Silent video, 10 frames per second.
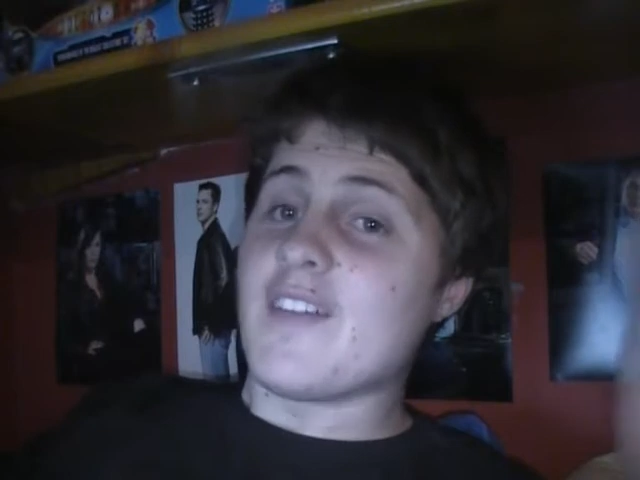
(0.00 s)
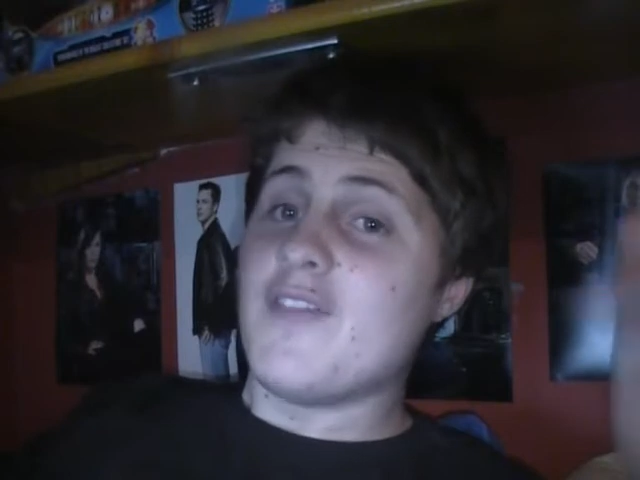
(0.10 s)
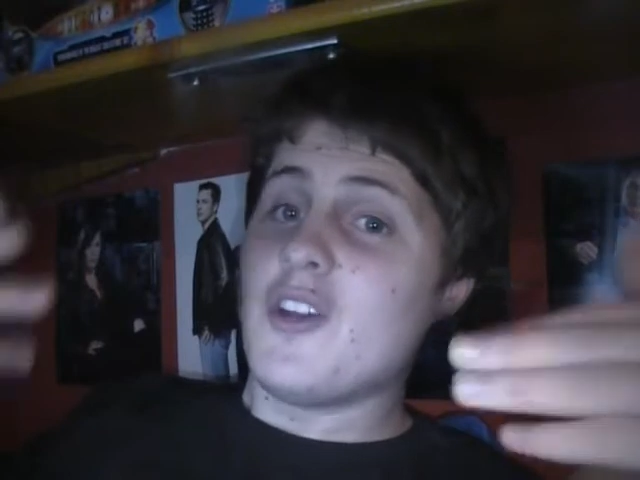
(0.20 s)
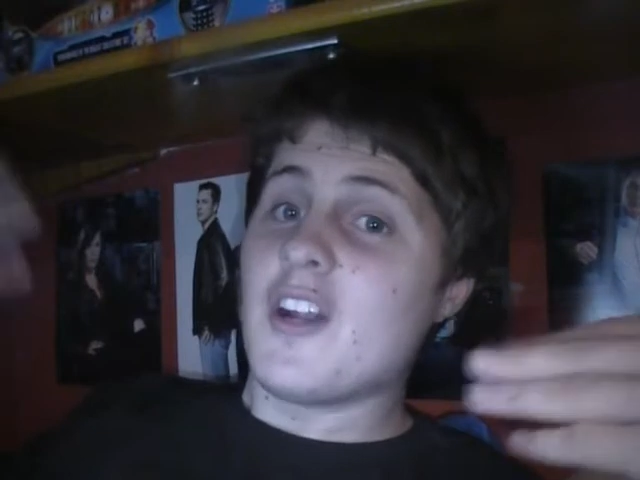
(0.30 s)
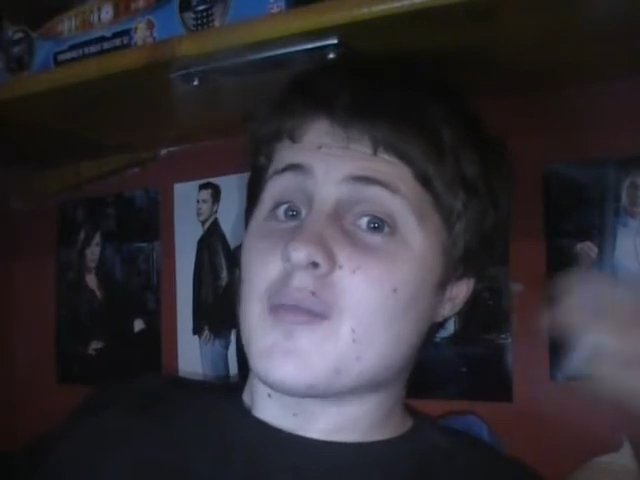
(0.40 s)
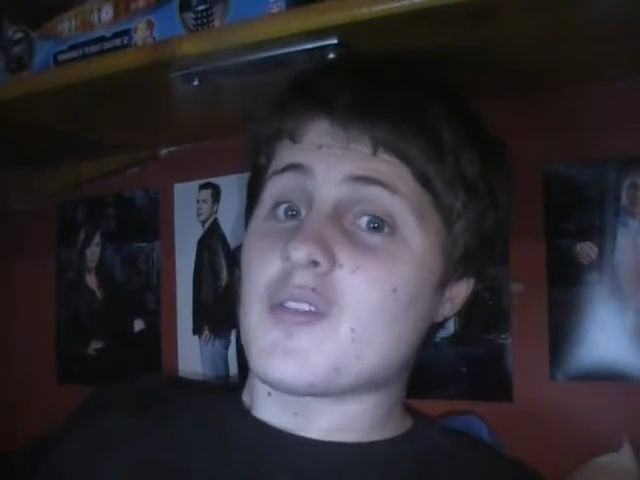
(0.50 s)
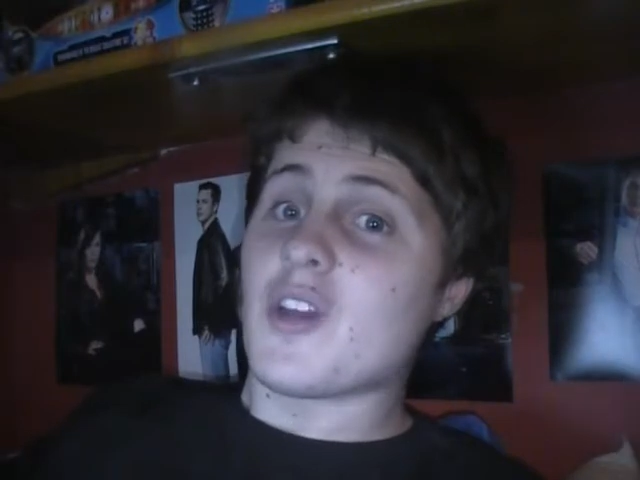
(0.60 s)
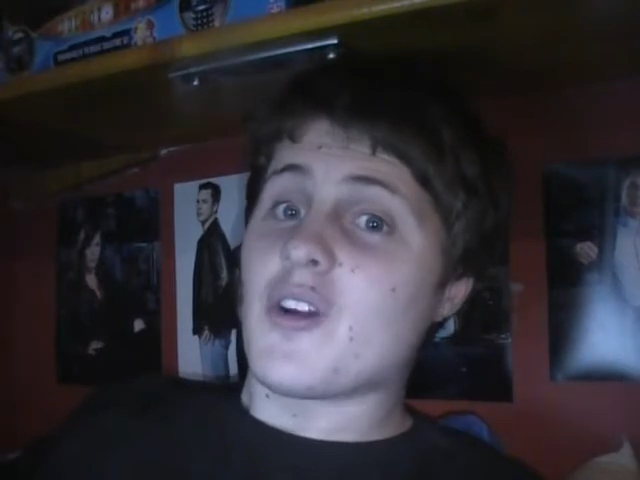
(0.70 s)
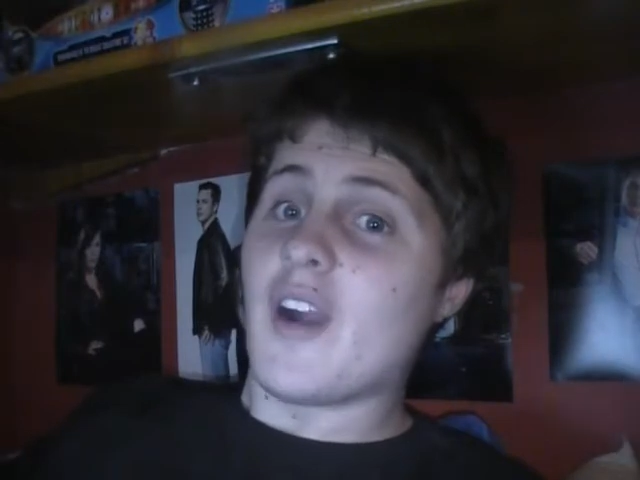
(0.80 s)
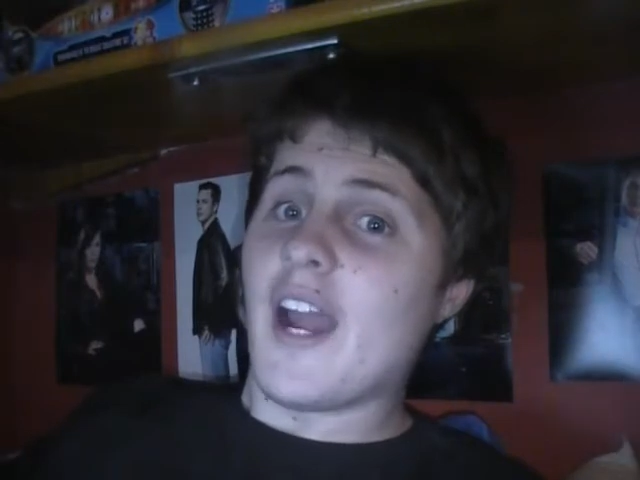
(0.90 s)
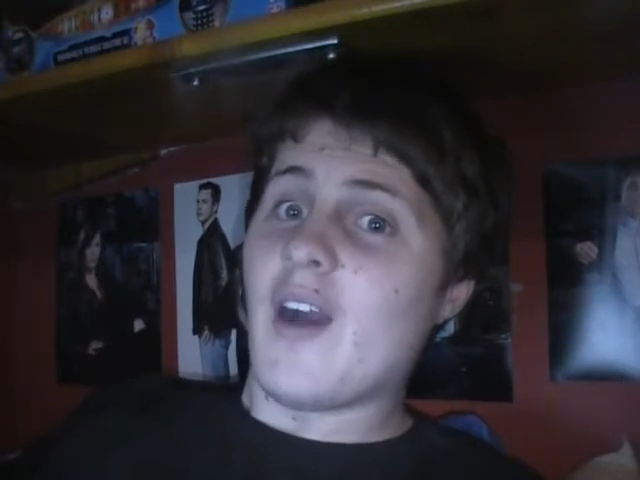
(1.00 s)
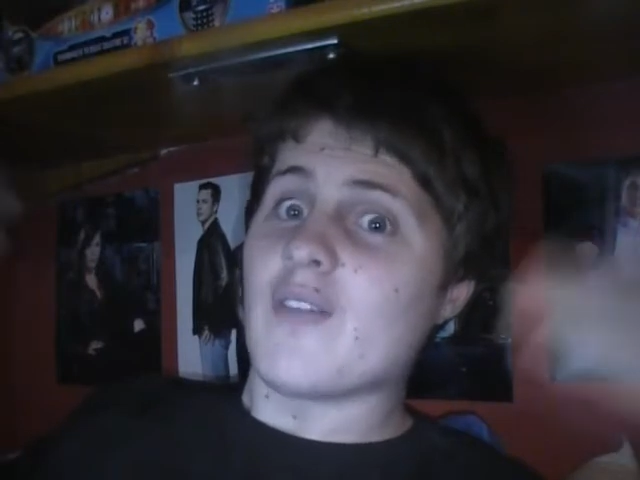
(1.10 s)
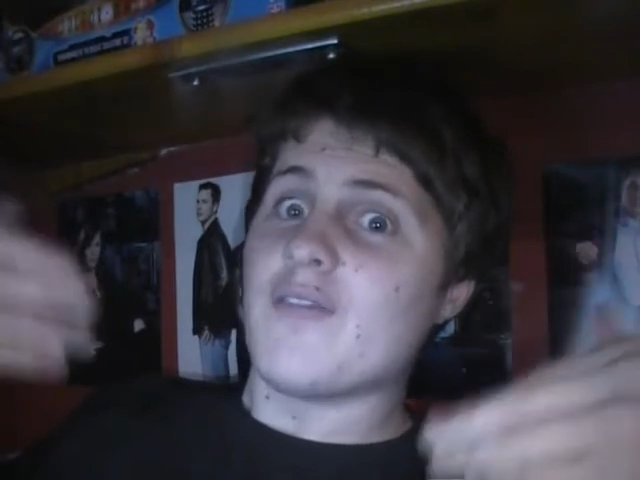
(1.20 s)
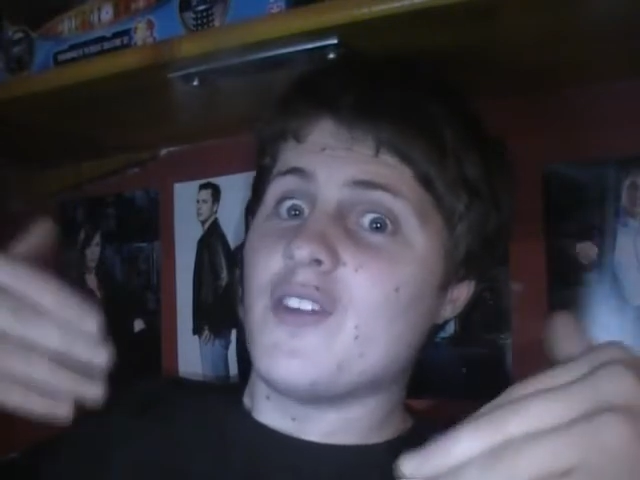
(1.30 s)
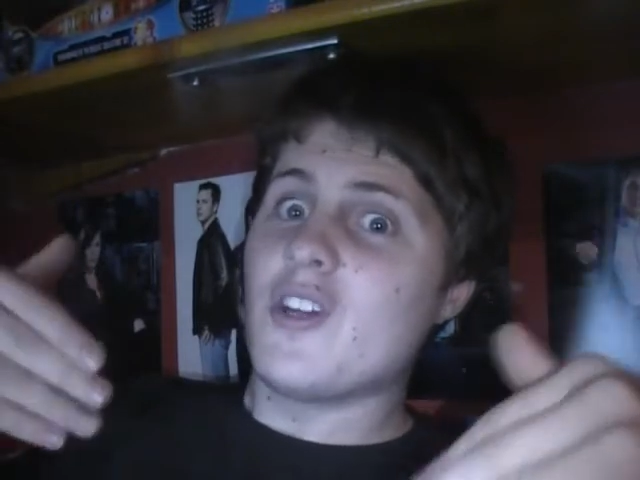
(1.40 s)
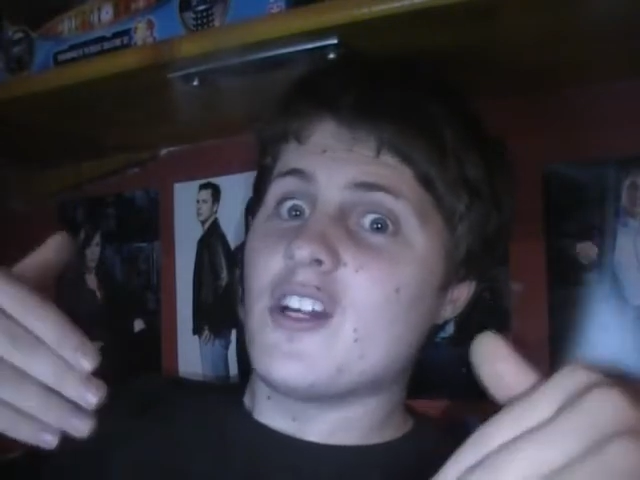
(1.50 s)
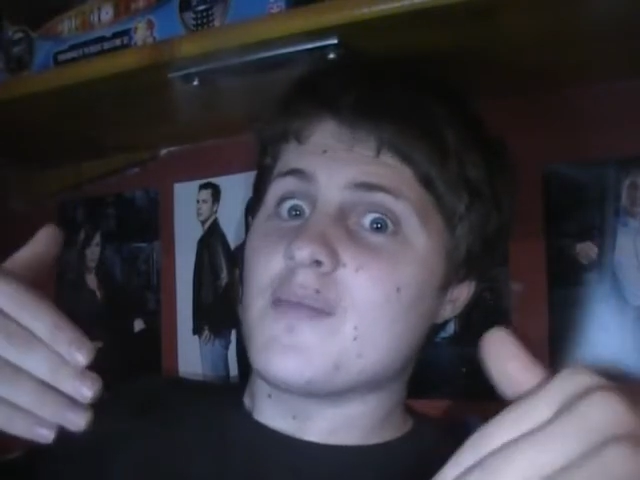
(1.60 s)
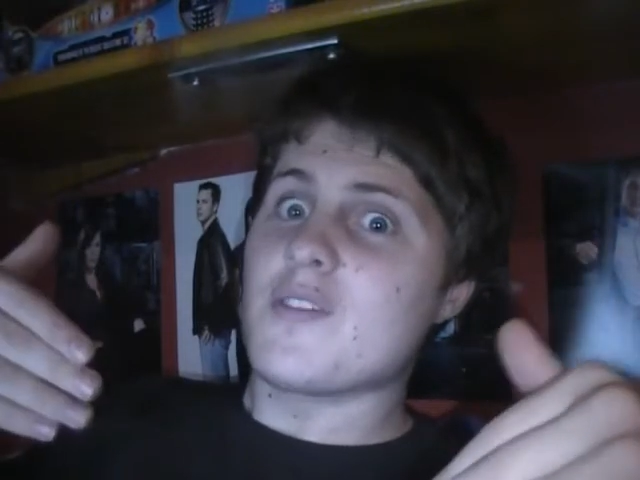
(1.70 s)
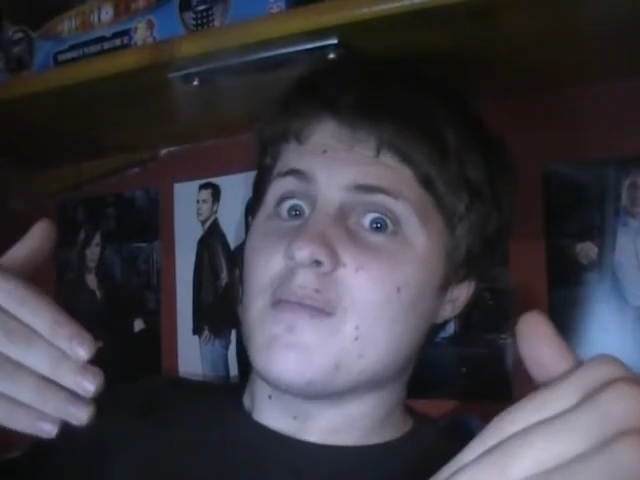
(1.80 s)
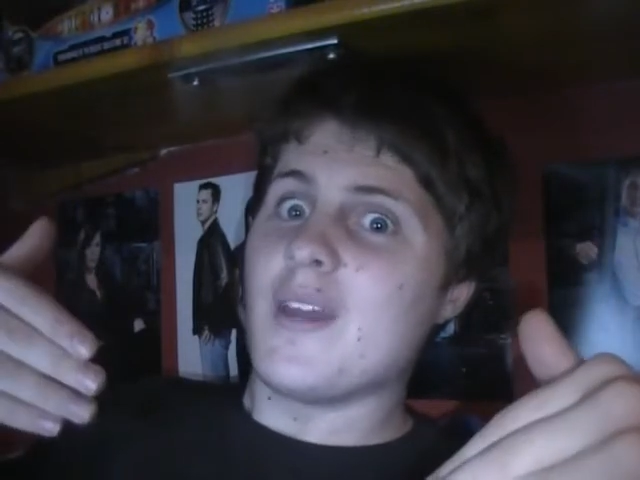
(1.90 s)
a few clips of the crowd, a few
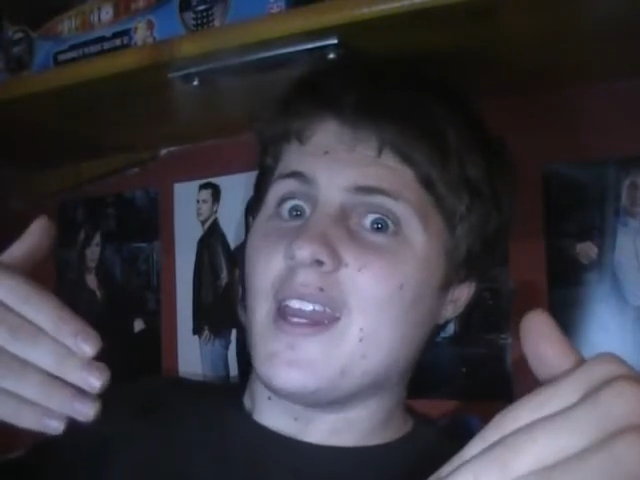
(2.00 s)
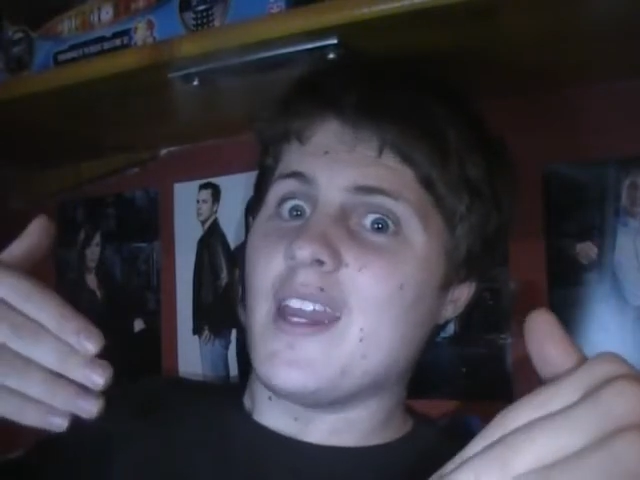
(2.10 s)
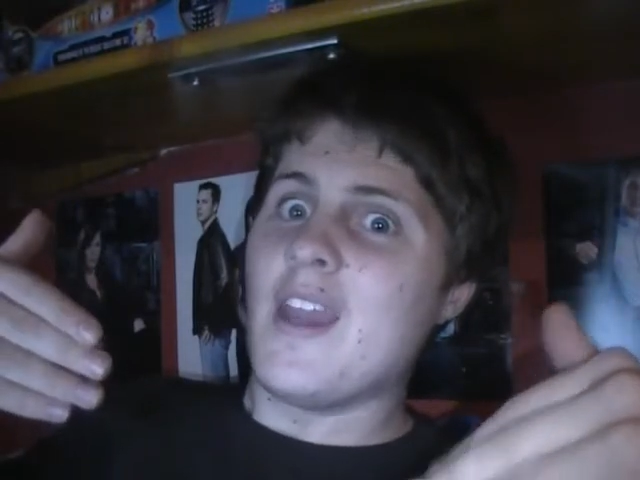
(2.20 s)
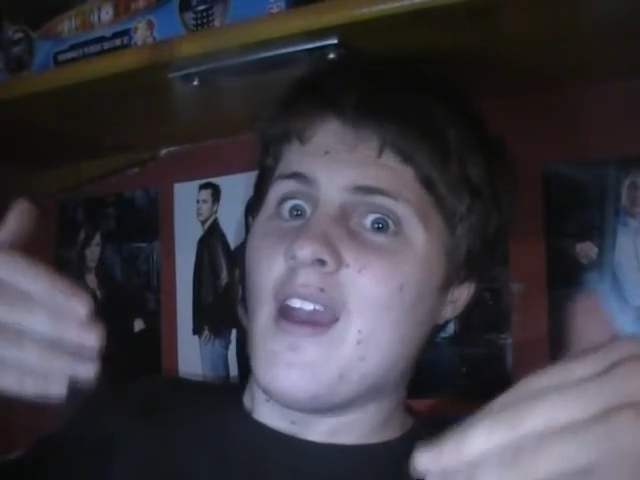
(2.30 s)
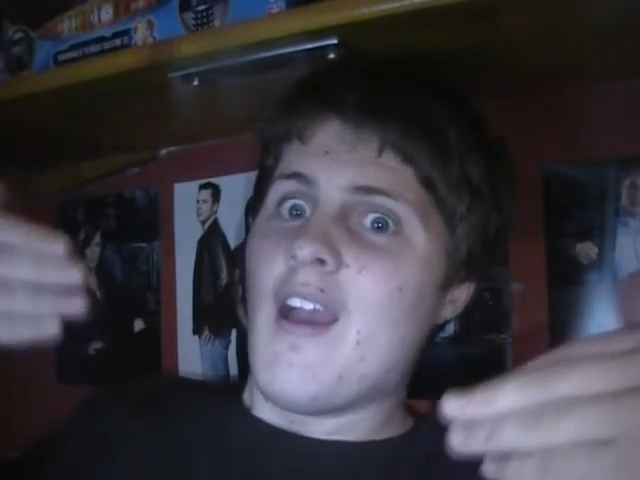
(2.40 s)
clips of me,